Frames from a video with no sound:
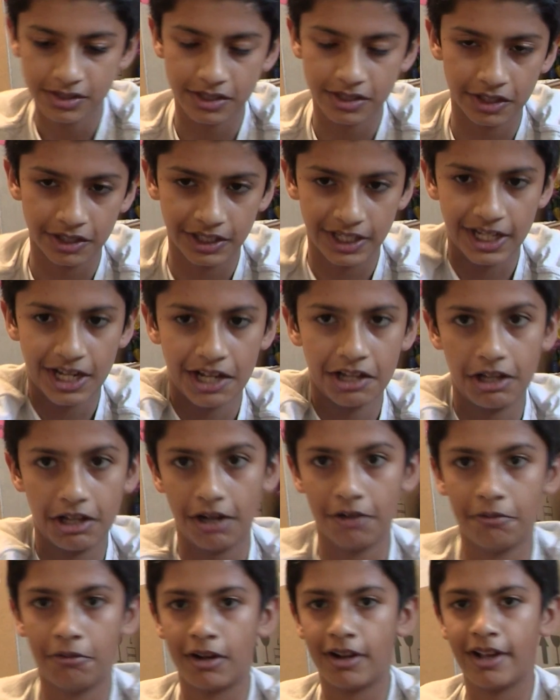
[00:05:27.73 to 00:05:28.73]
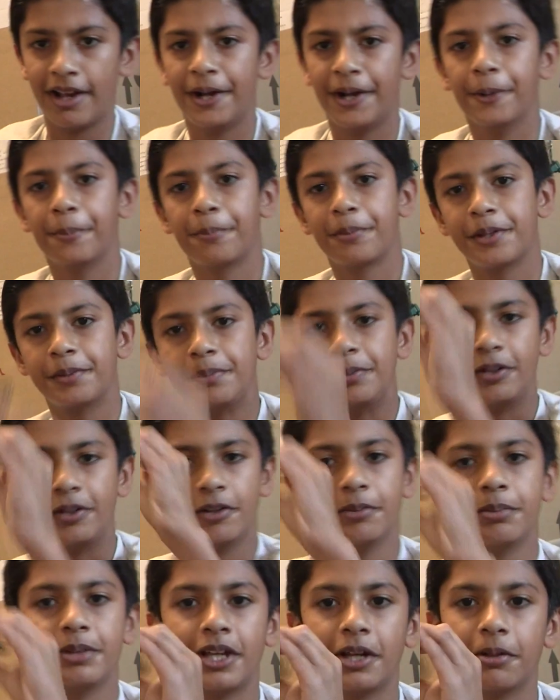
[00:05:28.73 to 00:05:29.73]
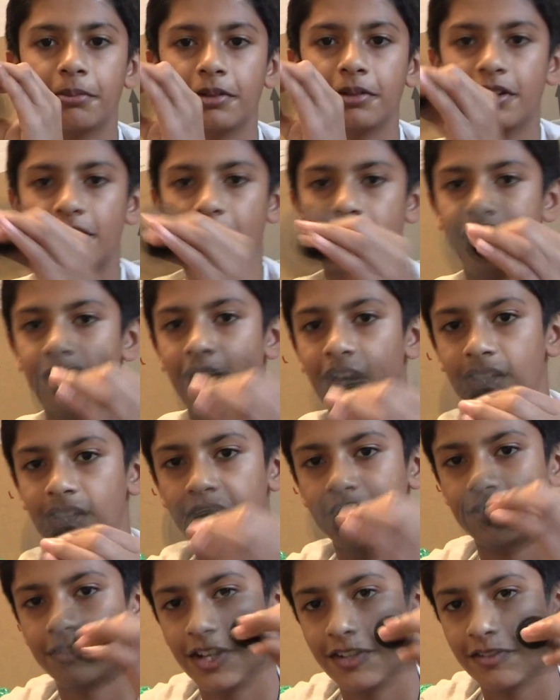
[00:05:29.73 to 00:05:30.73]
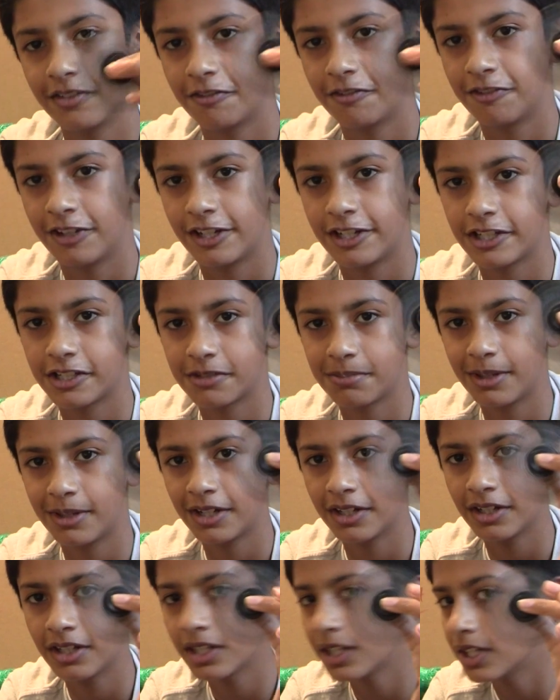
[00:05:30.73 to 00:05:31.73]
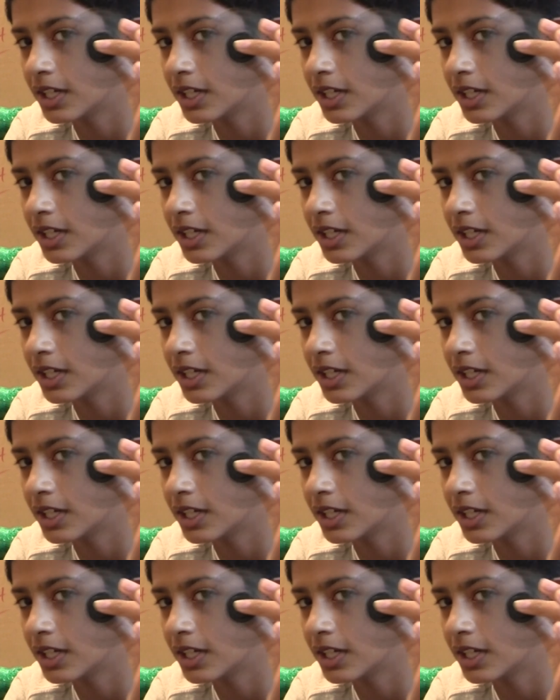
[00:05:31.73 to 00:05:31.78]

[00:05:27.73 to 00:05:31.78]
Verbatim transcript: so like, I, want to help people be able to find their favorite fidget spinner.